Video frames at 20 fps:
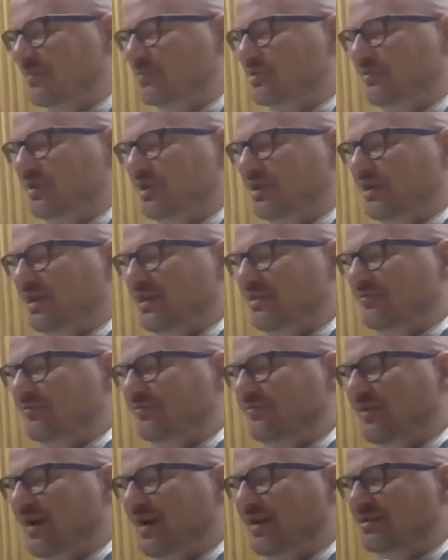we can
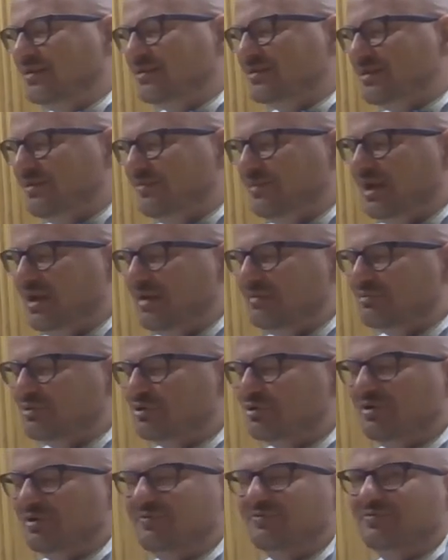find some
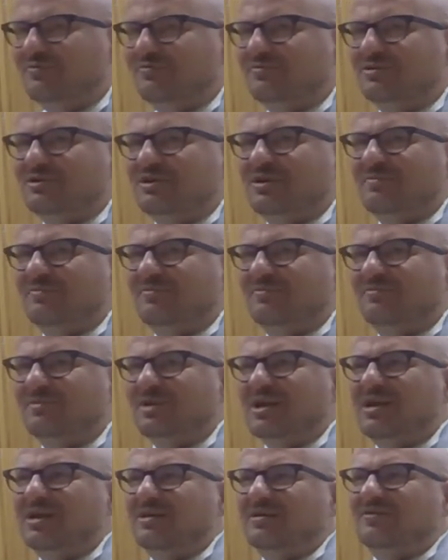names of some
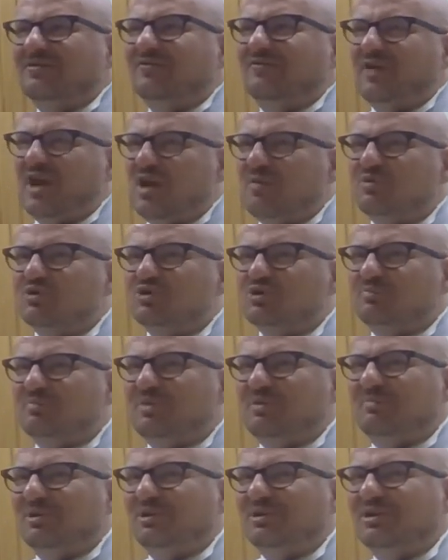famous
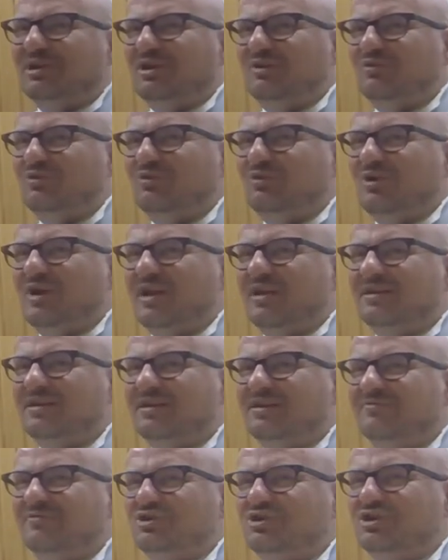people in
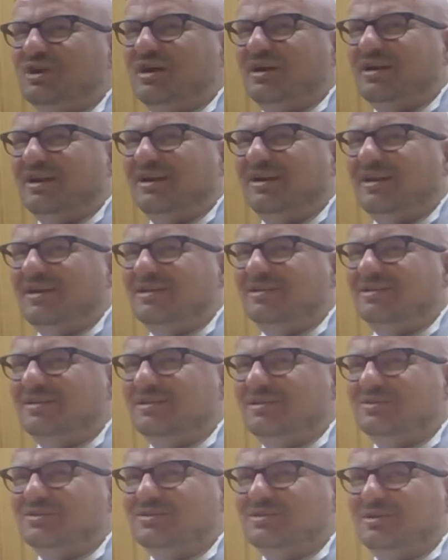Lithuania which are related
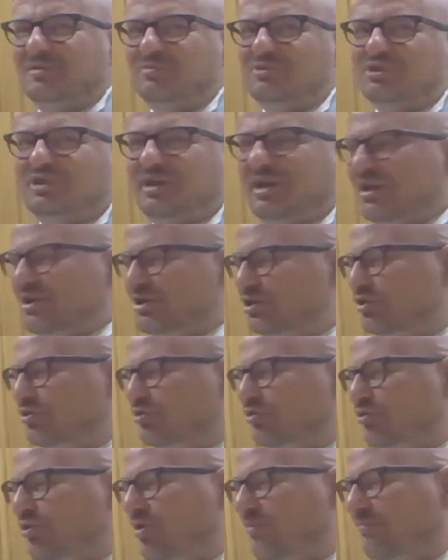in some strange
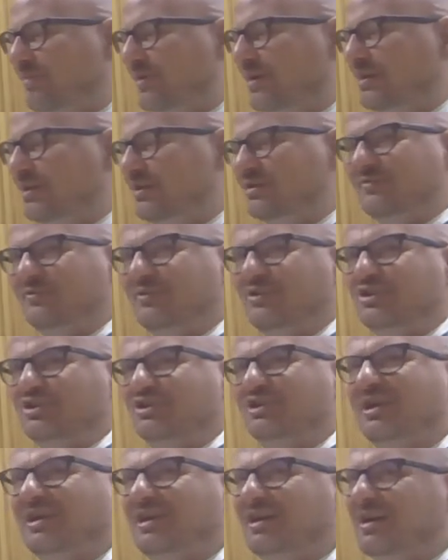companies
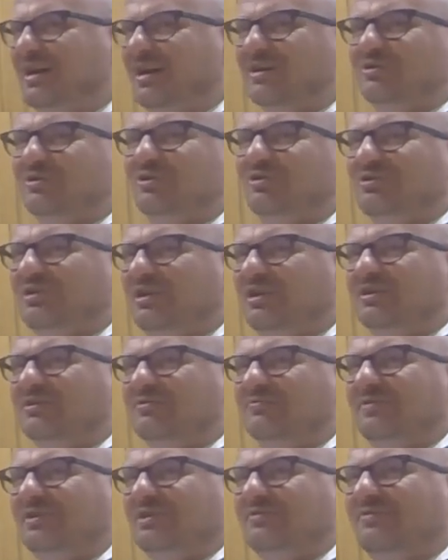which are not clear,
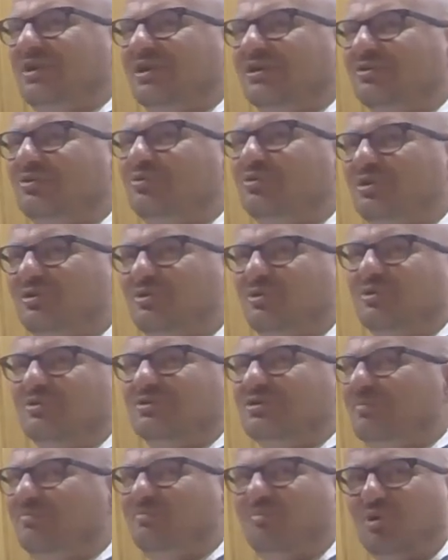but we are doing on
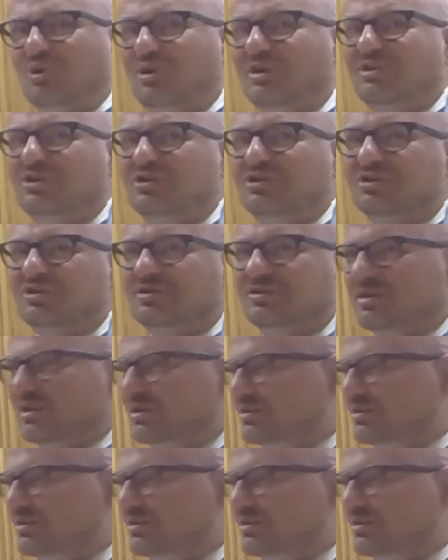some politicians as